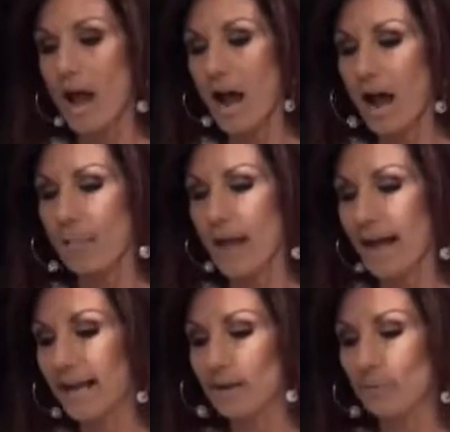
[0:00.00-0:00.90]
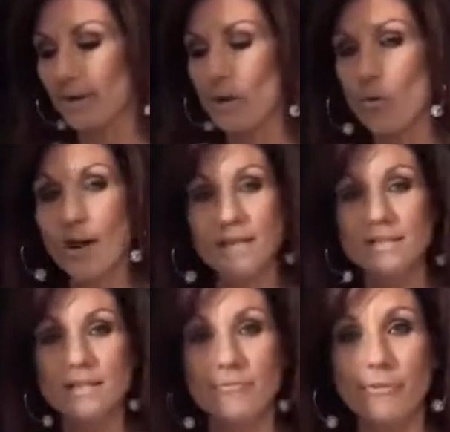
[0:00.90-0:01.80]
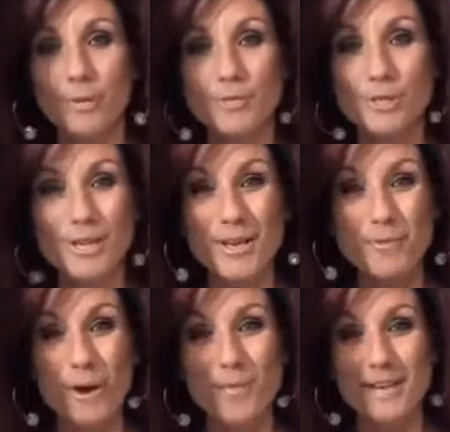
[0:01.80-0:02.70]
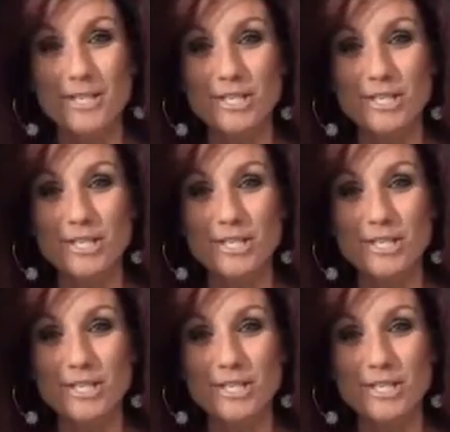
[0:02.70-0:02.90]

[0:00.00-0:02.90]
I got a request from Judy Roman.